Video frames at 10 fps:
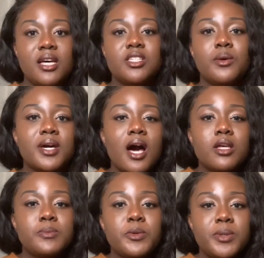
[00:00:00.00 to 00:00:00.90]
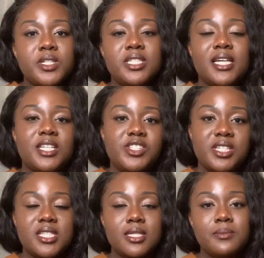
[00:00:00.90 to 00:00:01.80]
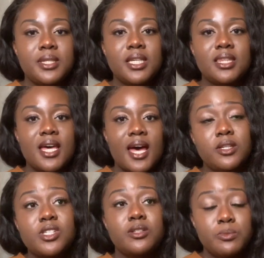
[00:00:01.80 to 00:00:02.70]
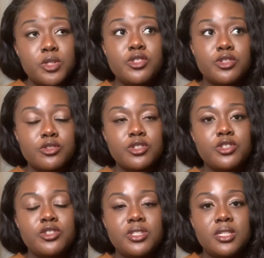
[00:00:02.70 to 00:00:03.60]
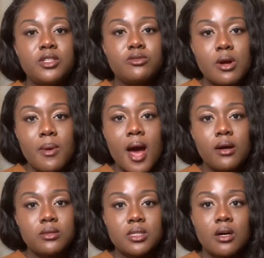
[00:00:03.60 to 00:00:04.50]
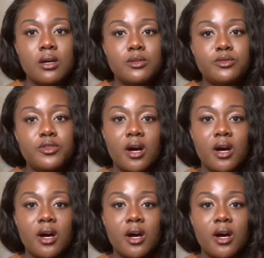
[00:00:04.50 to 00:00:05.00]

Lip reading: So a cow's milk protein allergy is something that most children usually grow out of